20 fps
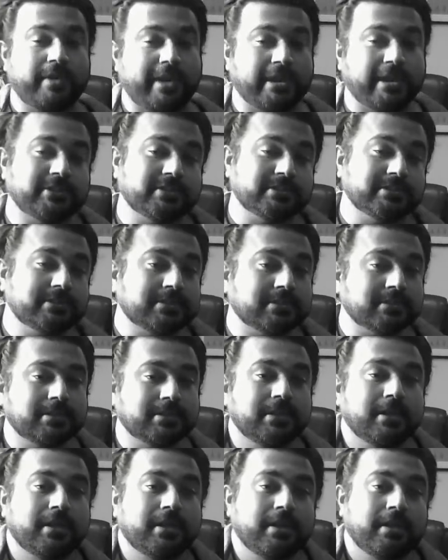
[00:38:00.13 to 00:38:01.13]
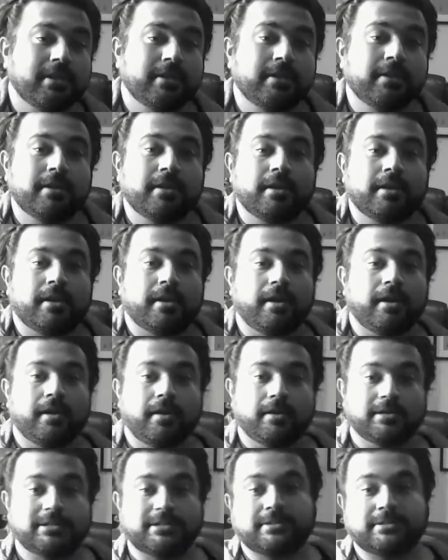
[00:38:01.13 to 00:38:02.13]
occasions,
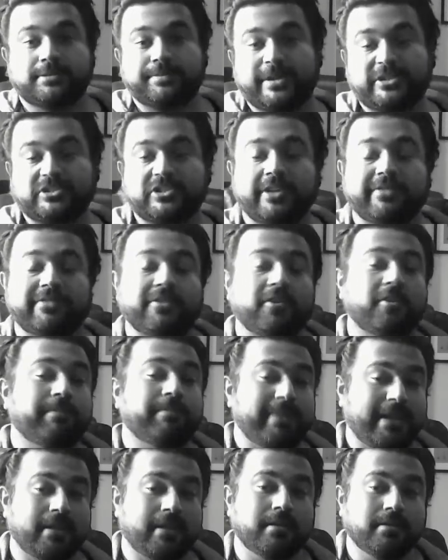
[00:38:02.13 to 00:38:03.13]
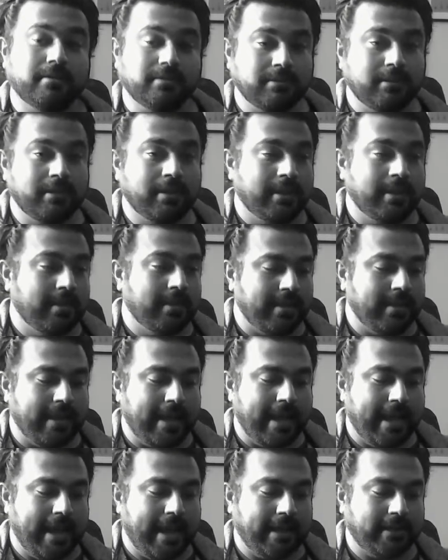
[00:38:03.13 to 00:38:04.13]
especially if you're a beginner.
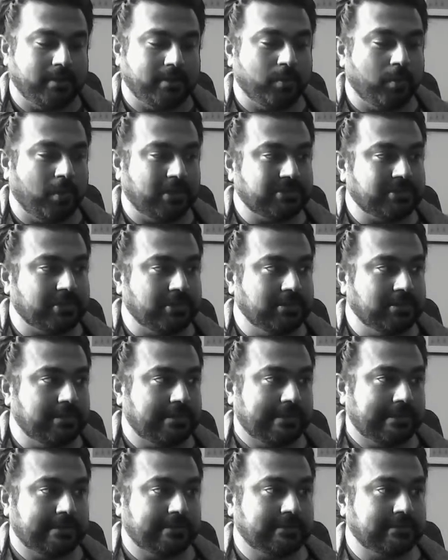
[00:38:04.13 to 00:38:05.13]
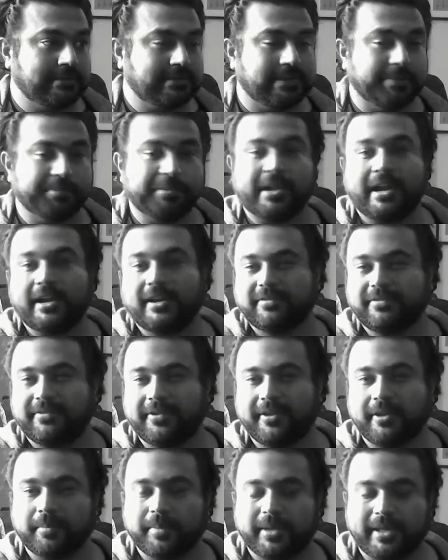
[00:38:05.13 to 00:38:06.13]
And once you learn some kind of
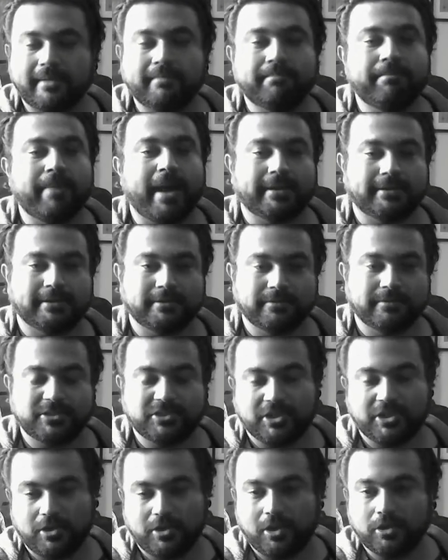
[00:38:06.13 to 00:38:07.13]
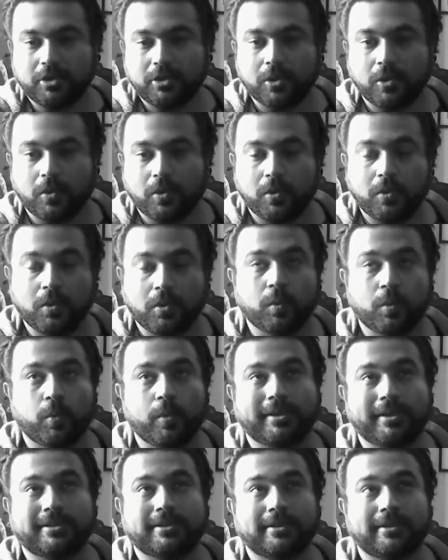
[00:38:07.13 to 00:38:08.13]
finger picking pattern which cannot go
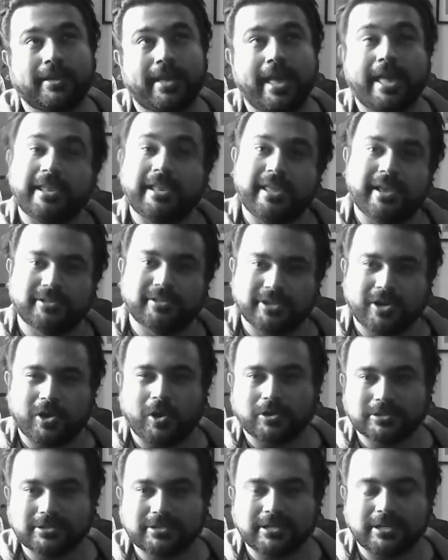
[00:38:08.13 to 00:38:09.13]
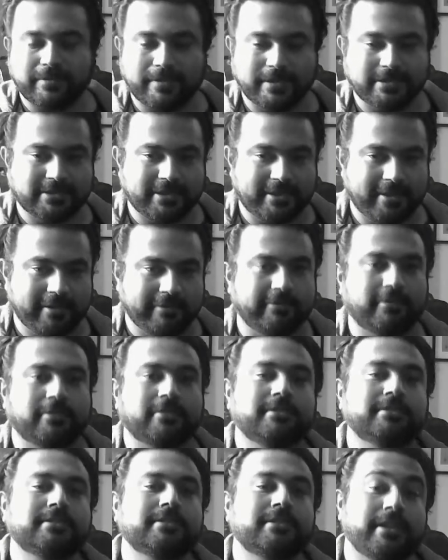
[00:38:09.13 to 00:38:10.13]
with any other chord sequence that you have
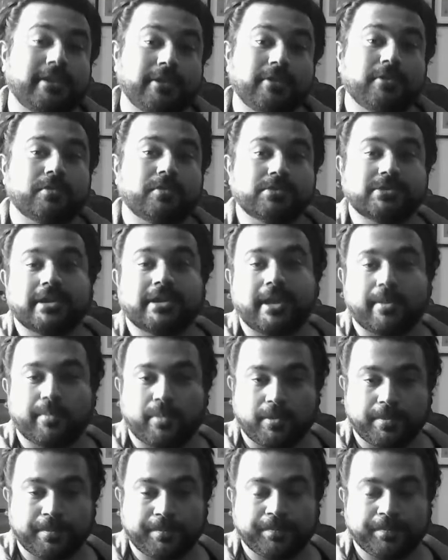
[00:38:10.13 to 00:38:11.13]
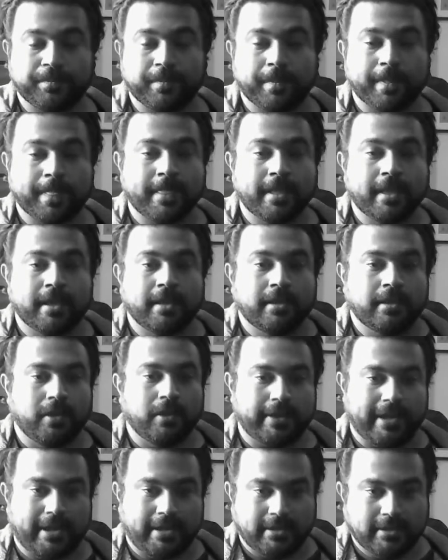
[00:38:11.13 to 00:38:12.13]
learned, then you use a capo.
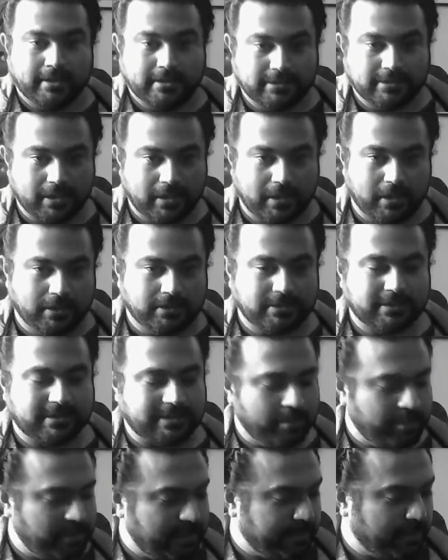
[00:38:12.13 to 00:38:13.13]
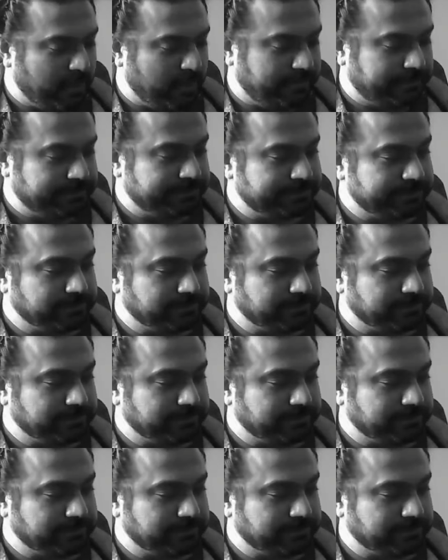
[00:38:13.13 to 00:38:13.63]
Okay, so simply put,